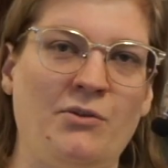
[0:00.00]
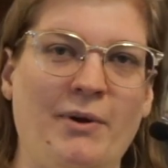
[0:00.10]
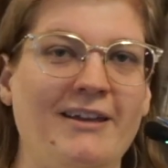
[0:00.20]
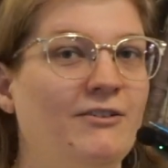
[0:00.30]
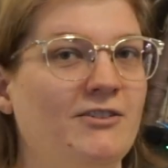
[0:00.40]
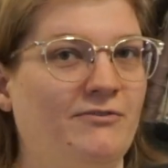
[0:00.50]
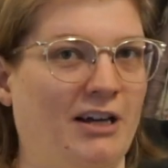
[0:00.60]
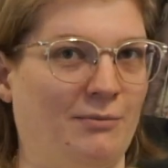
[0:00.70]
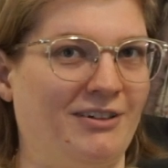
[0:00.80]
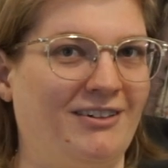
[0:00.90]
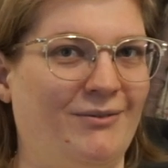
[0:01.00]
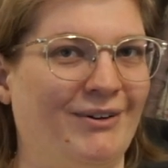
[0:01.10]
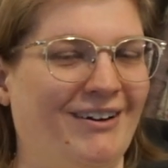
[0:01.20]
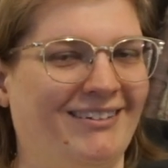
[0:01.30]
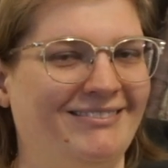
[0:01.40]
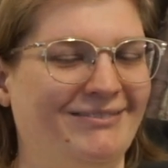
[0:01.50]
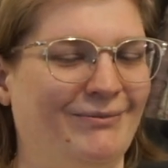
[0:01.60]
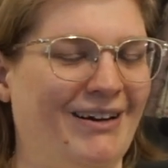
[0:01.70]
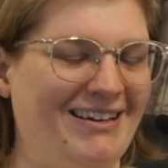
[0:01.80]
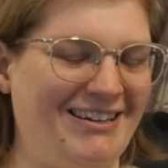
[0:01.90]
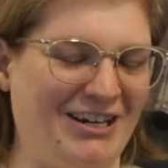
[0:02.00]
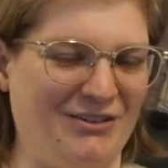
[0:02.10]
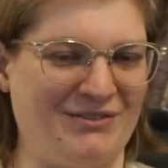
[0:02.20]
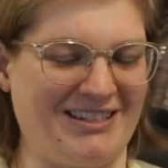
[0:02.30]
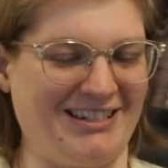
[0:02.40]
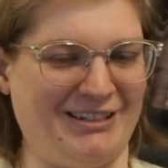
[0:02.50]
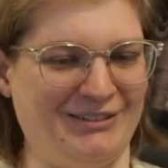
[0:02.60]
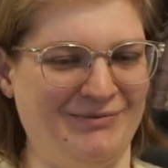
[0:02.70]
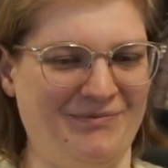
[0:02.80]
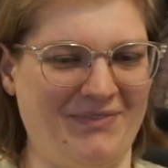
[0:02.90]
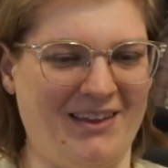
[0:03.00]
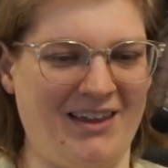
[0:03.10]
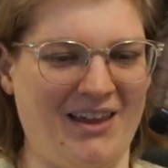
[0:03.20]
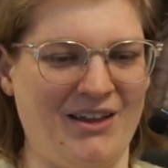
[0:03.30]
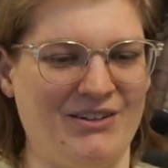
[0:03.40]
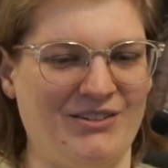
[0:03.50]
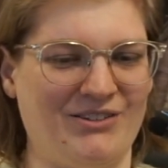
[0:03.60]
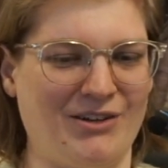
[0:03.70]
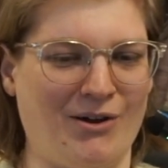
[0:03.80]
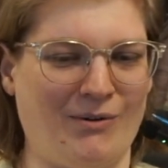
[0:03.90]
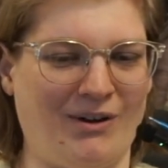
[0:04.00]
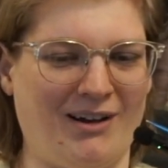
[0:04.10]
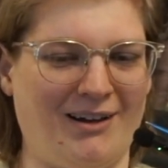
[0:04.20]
the panels of fabric were not wide enough still, so